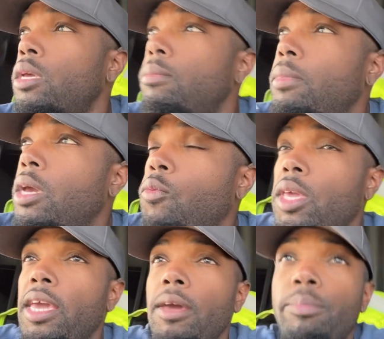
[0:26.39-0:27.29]
Man, we
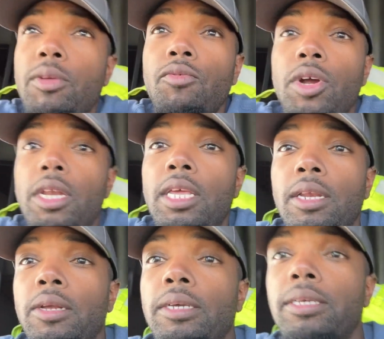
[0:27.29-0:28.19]
have been running,
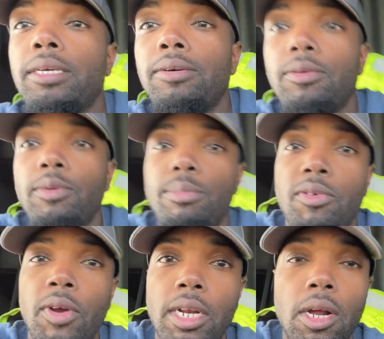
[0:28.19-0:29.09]
and we've been
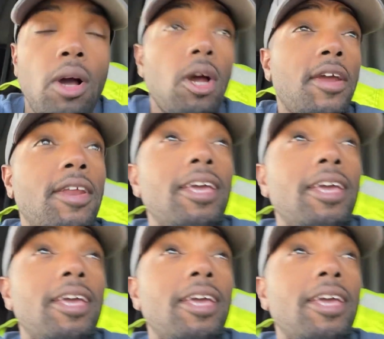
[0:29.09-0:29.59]
running hard.